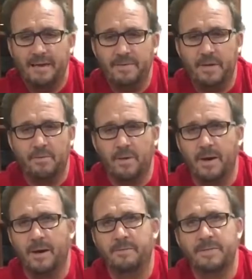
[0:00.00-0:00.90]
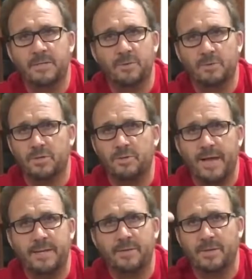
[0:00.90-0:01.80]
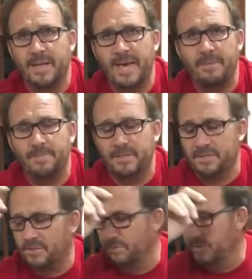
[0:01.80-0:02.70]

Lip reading: Everything arrives, it's all tracked on the app, it's